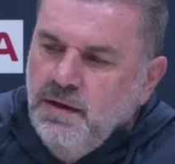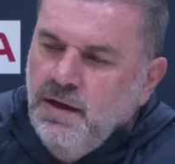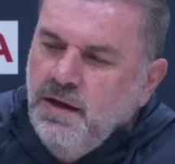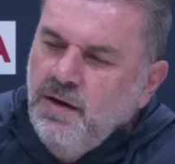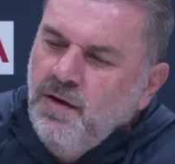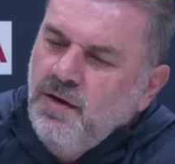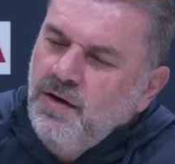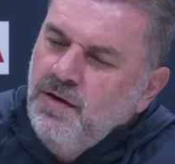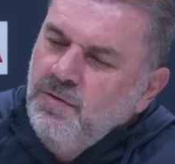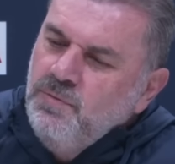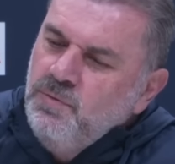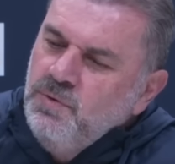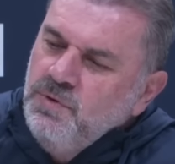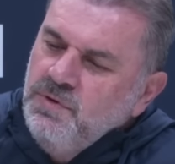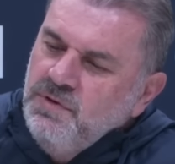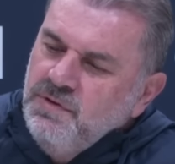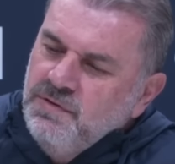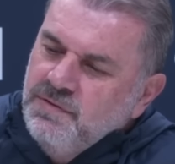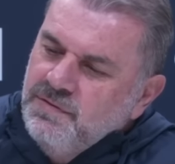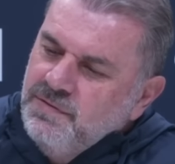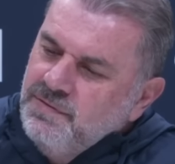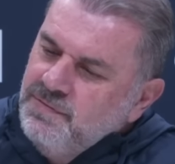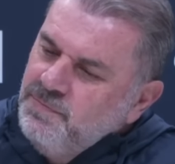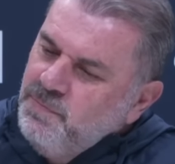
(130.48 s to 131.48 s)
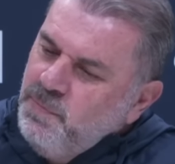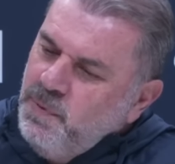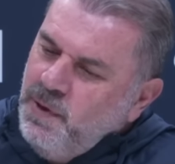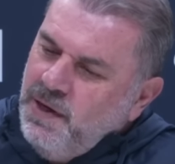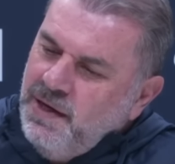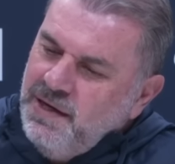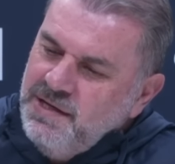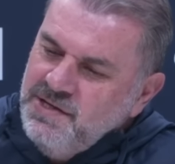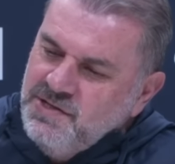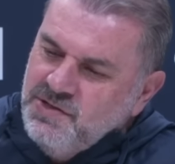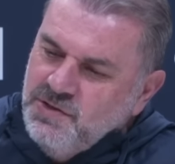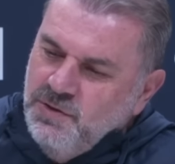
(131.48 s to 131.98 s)
You know, I wouldn't
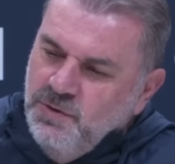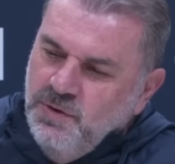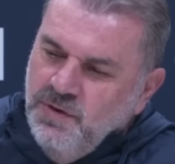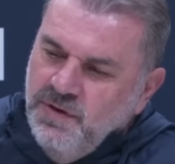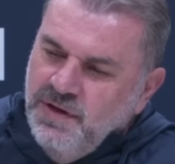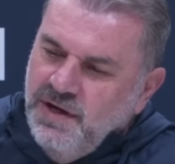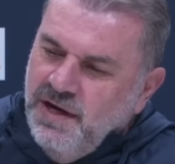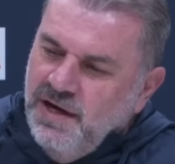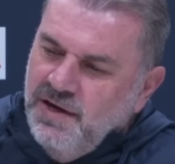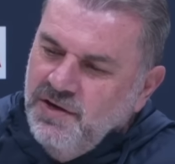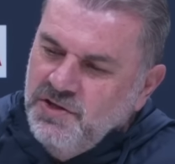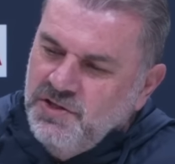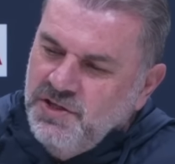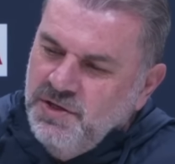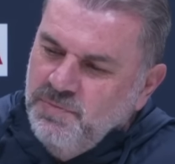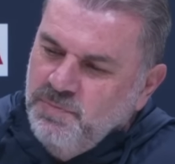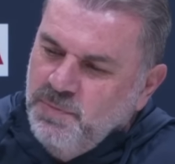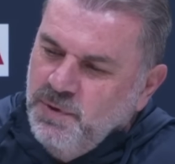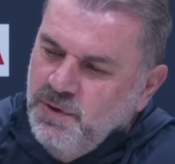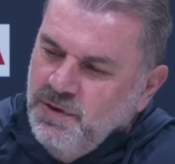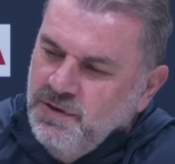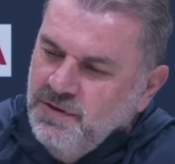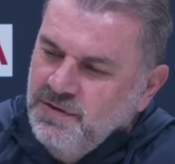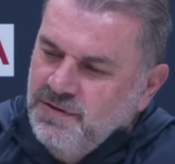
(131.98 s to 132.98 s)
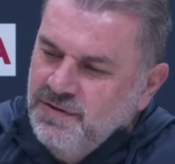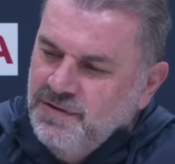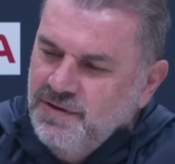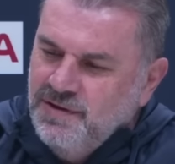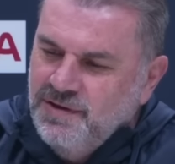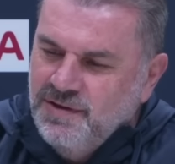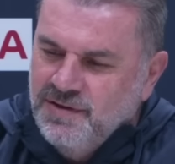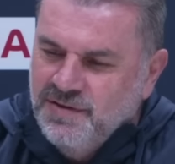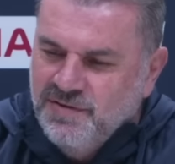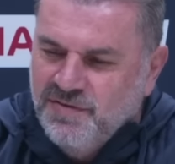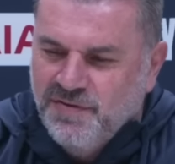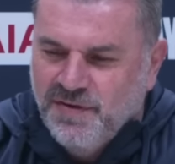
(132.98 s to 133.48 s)
pay solely ownership on,
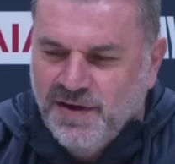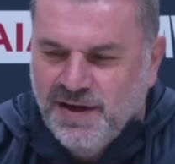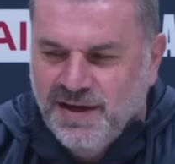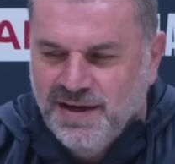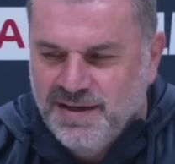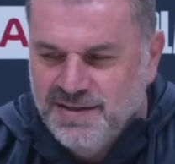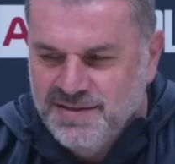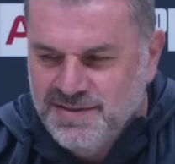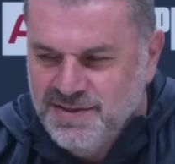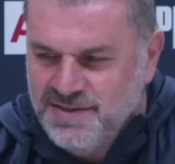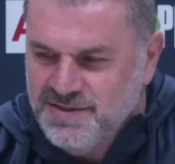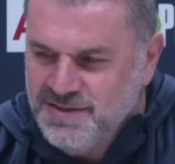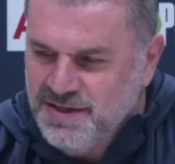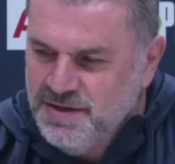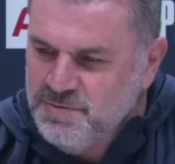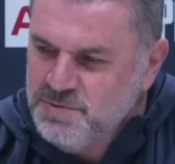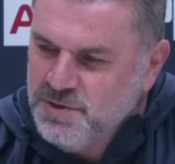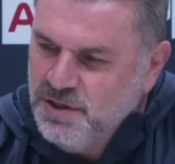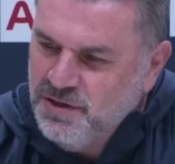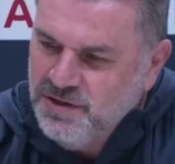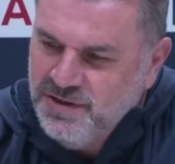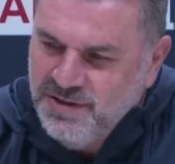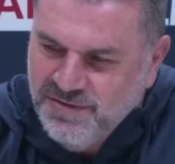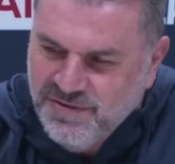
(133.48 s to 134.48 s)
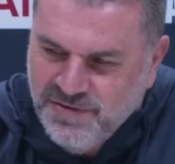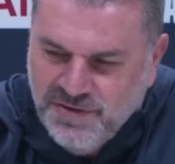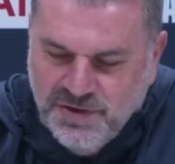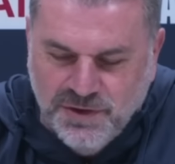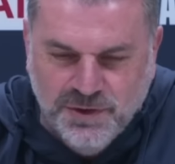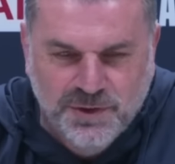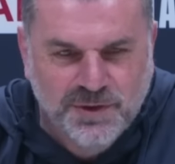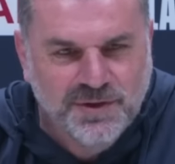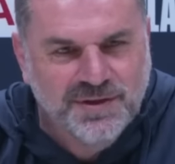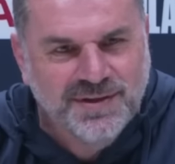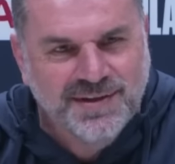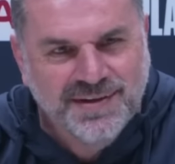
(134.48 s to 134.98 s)
on the fans. It seems like you're
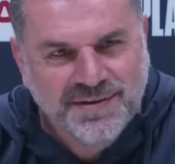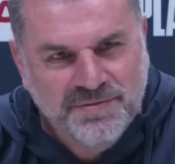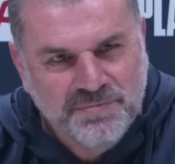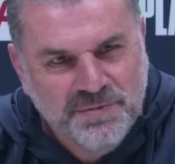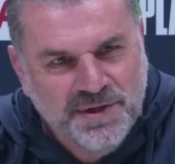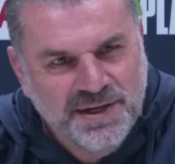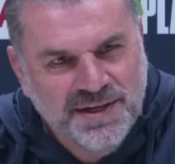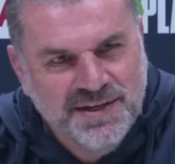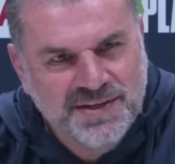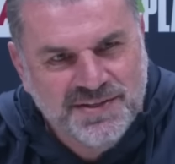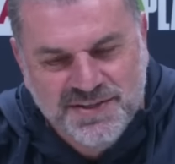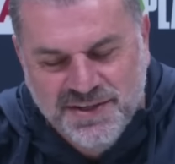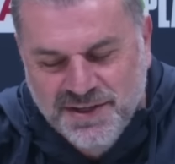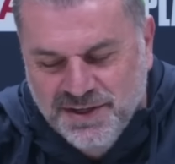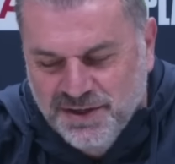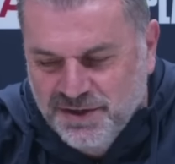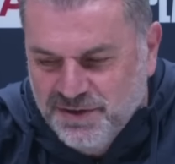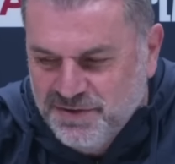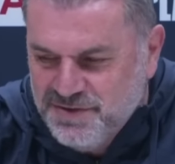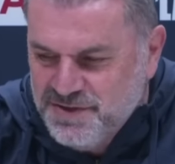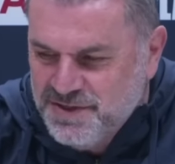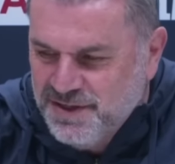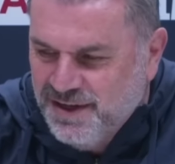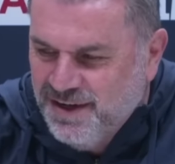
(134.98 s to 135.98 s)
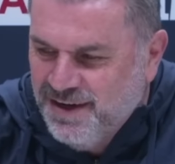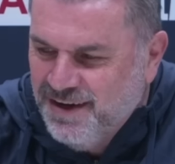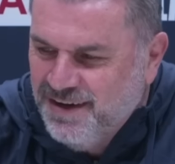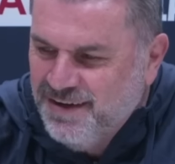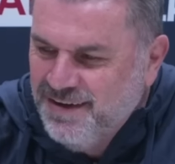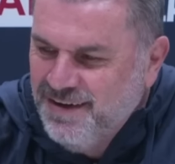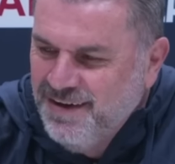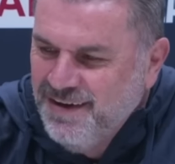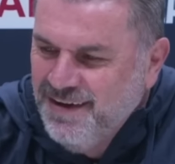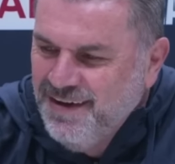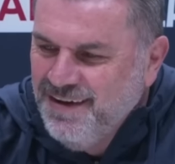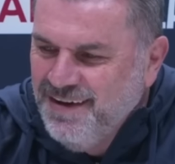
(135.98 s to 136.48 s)
fueling it a bit yourself. So,
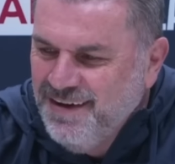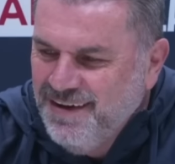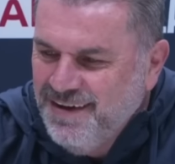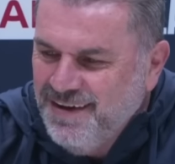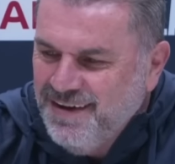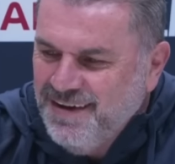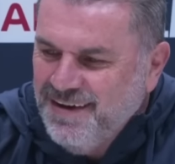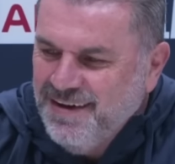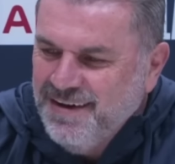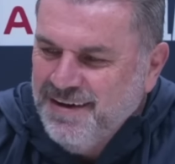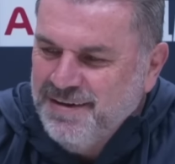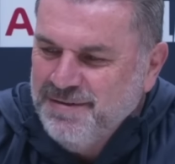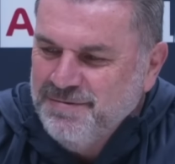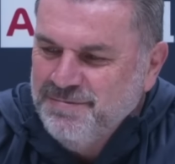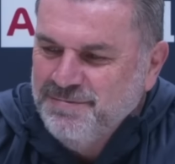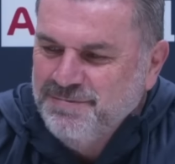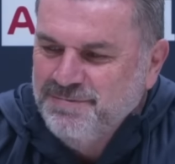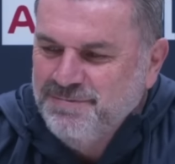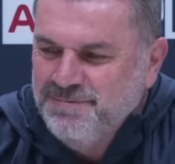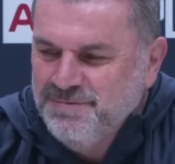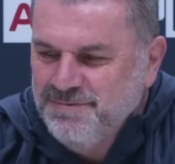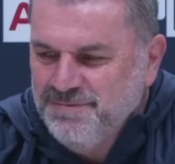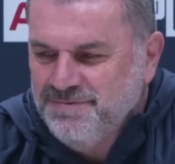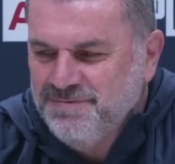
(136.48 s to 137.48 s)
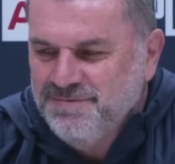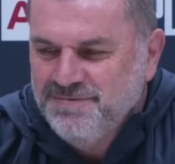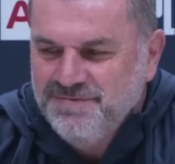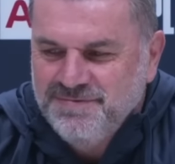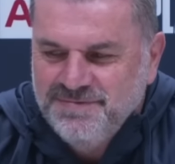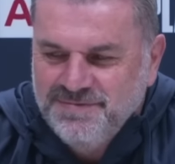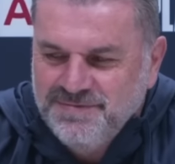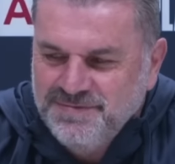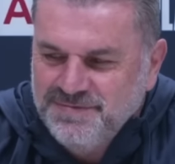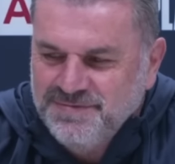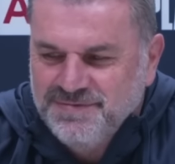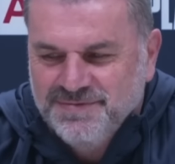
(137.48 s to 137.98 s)
um,
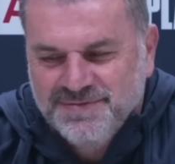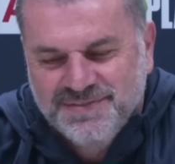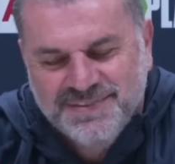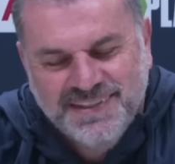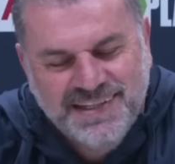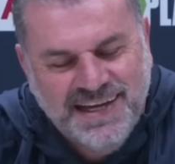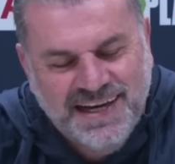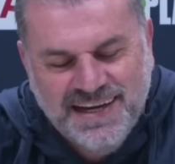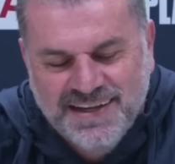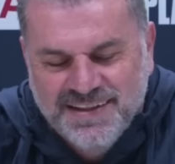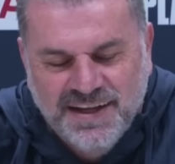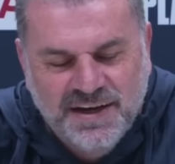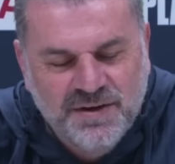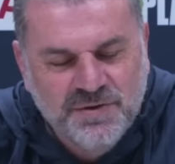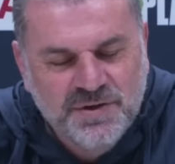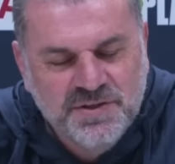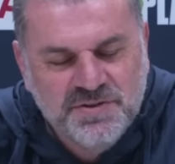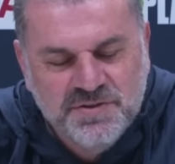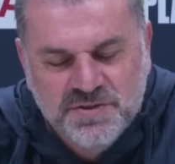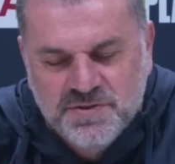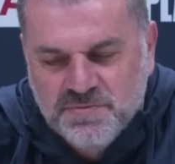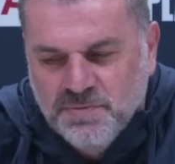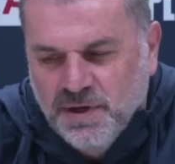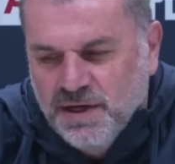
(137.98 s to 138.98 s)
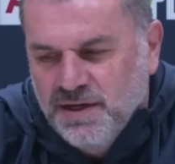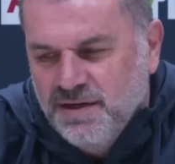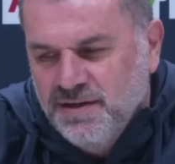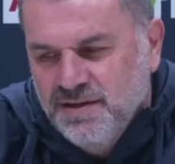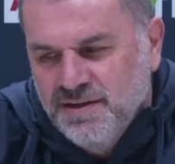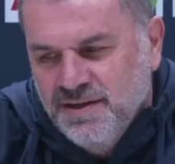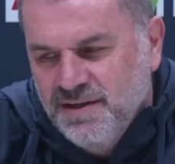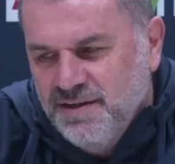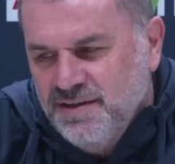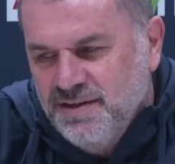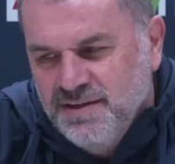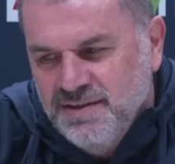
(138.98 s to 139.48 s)
no interest, mate.
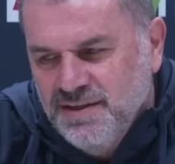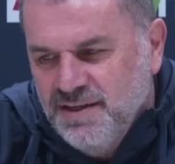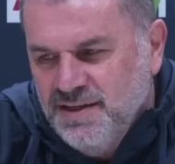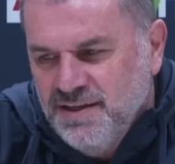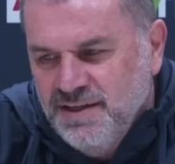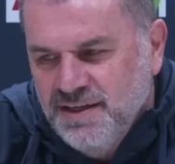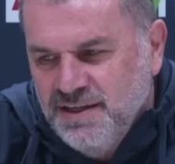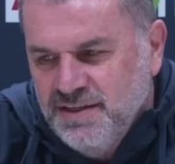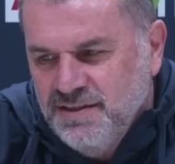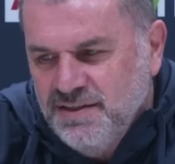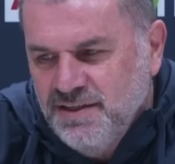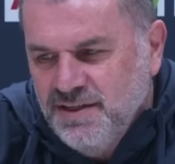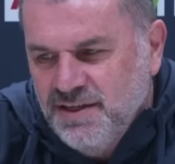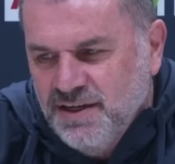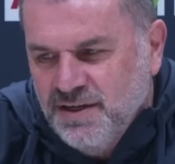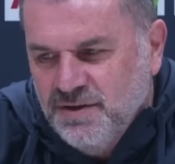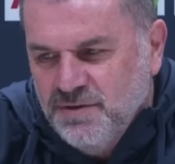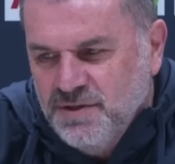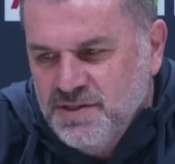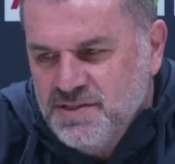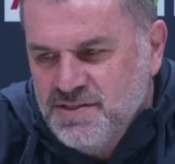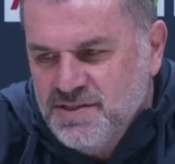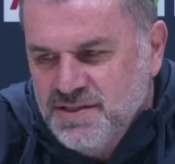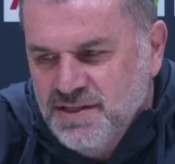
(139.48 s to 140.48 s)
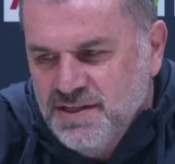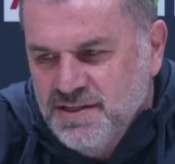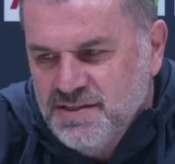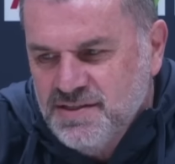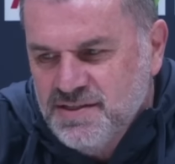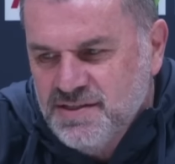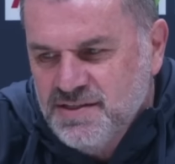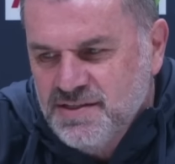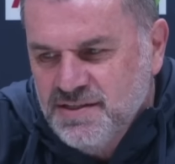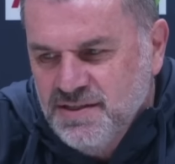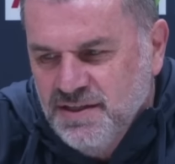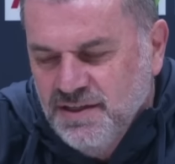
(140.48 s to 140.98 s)
And, and, and it, you know, it's
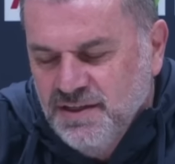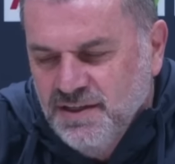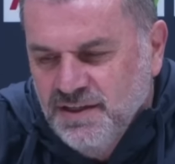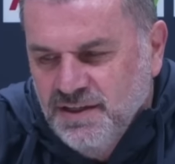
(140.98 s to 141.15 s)
it's